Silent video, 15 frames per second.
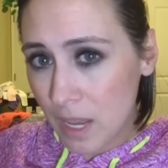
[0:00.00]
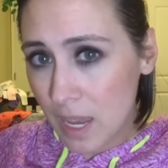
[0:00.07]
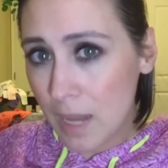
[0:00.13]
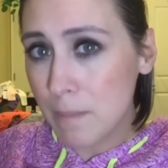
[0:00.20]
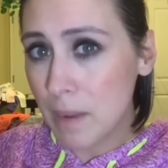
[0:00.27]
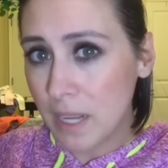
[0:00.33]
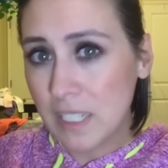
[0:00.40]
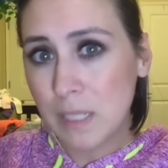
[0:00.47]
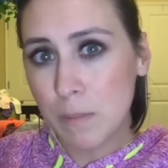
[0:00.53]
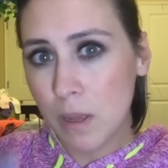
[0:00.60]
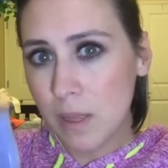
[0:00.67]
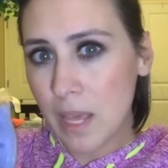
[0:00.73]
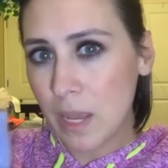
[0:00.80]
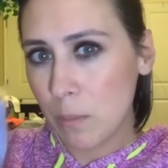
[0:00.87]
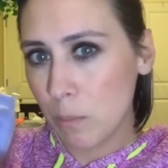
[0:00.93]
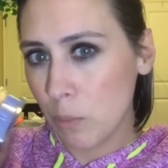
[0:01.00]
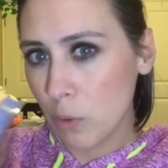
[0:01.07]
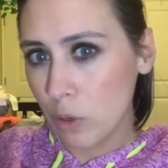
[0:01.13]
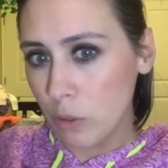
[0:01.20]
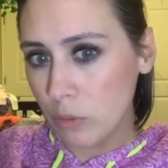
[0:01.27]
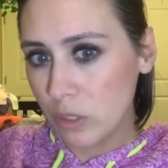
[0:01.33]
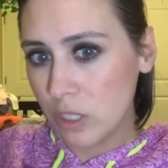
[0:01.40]
It might smell like
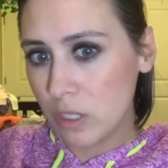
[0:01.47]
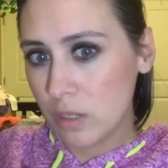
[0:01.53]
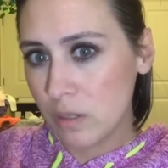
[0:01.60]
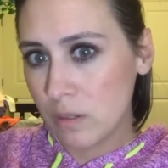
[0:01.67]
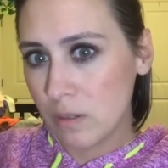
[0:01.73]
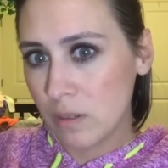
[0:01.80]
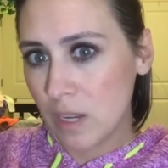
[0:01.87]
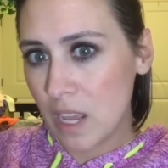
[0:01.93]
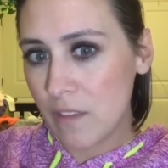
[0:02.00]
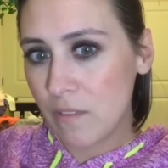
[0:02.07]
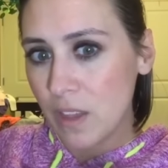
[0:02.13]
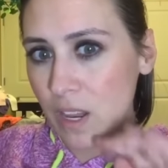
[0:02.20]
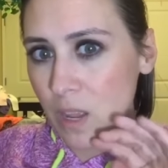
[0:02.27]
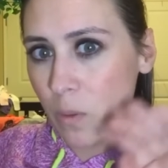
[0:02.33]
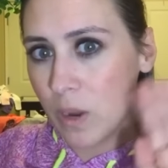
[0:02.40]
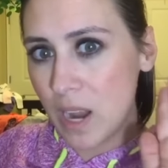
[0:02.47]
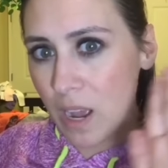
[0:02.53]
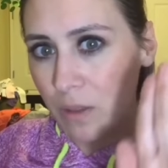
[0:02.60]
Brut. If anyone